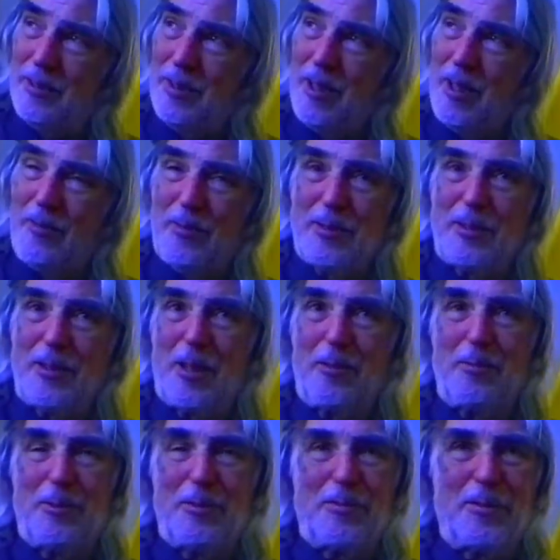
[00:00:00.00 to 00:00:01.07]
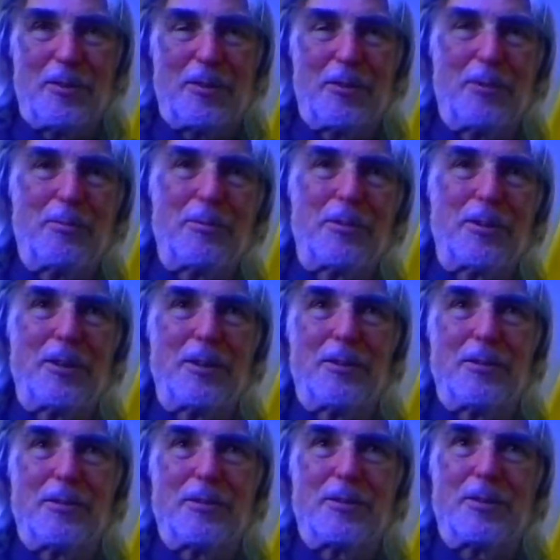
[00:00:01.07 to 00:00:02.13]
on the staff at Letterman for two more
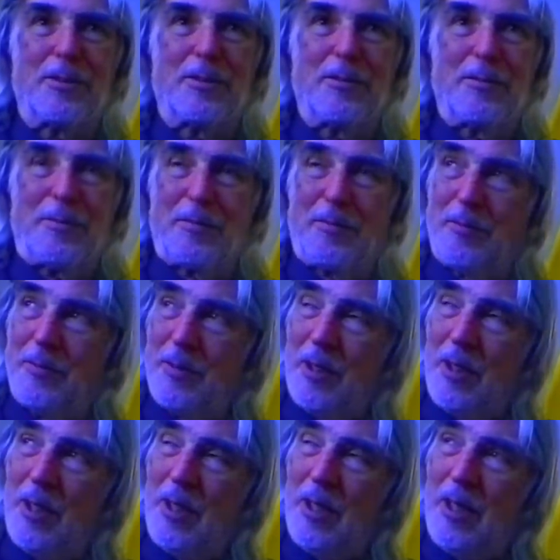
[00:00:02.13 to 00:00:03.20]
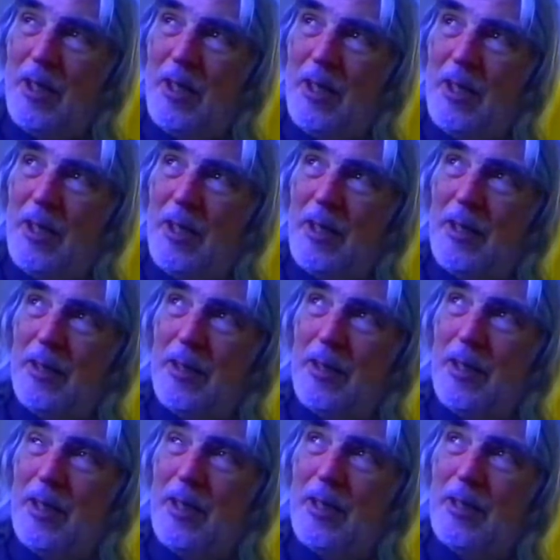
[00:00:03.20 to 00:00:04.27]
years, so. And
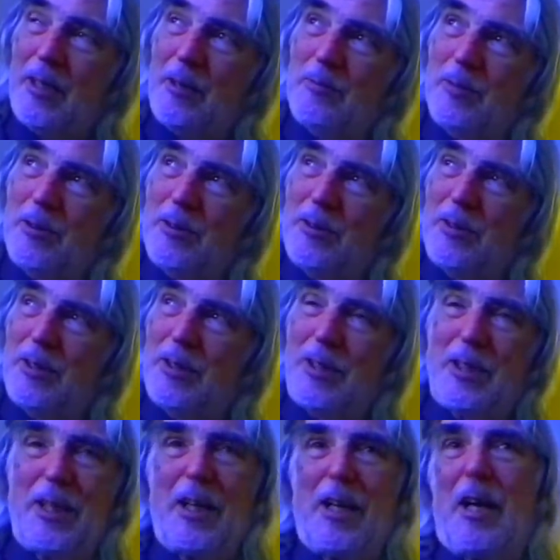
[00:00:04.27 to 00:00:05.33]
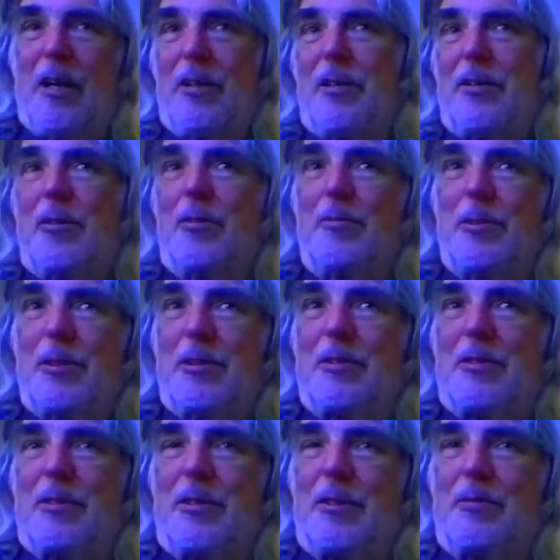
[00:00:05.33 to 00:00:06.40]
then I had an opportunity to get out of the Army,
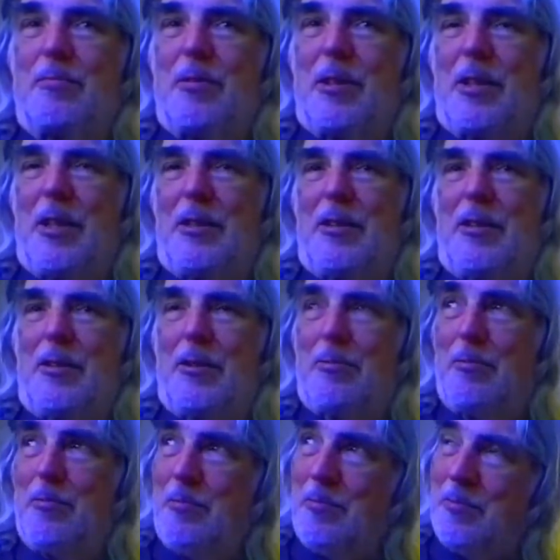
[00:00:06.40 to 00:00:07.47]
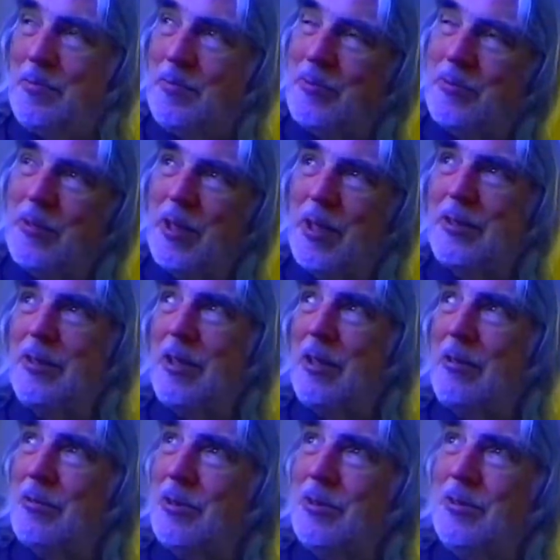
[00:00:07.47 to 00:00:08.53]
and by that time,
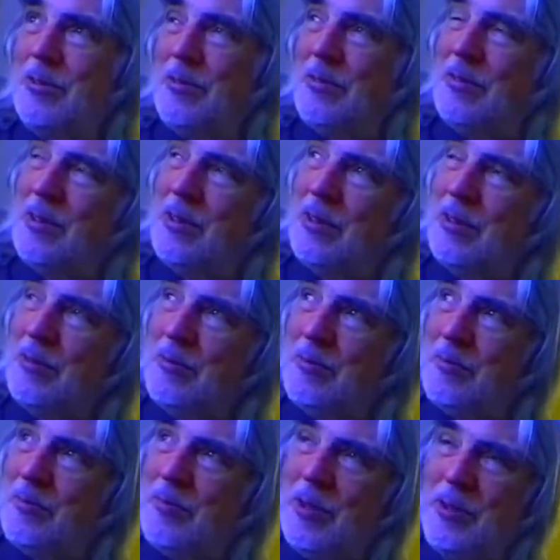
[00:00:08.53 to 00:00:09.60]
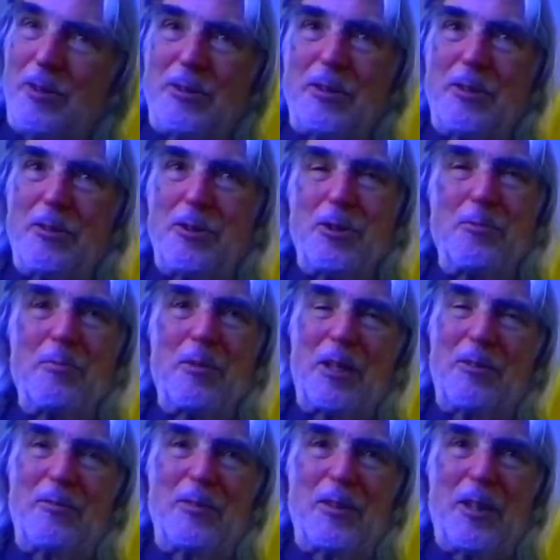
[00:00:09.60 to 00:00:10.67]
frankly, I was uh, disillusioned
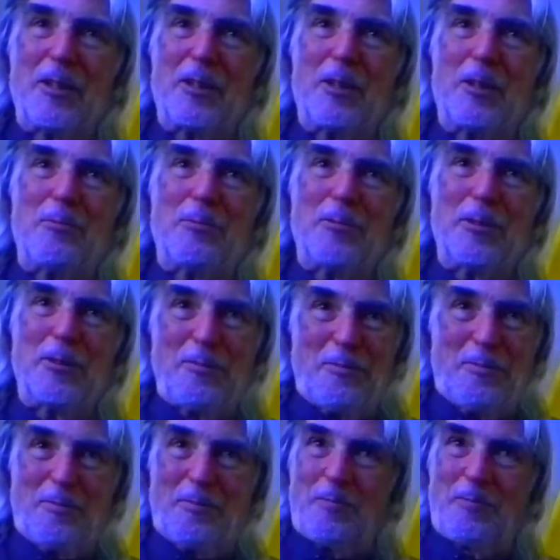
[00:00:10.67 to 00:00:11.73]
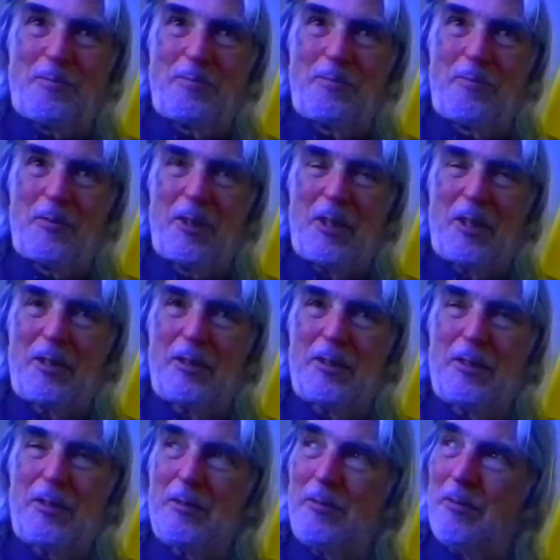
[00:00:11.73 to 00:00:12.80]
by the Vietnam War. Oh, really?
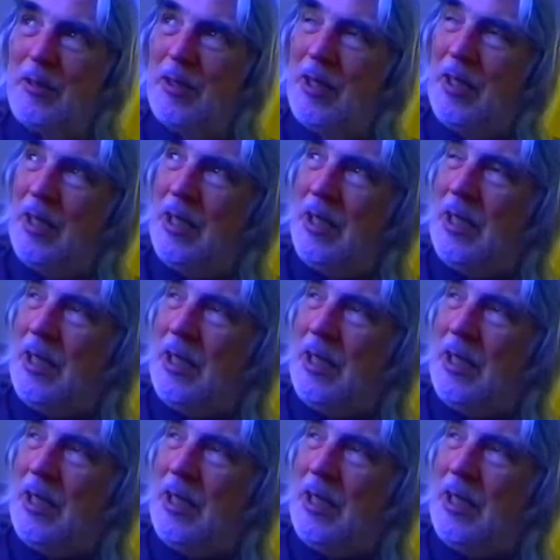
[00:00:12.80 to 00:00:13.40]
And, um,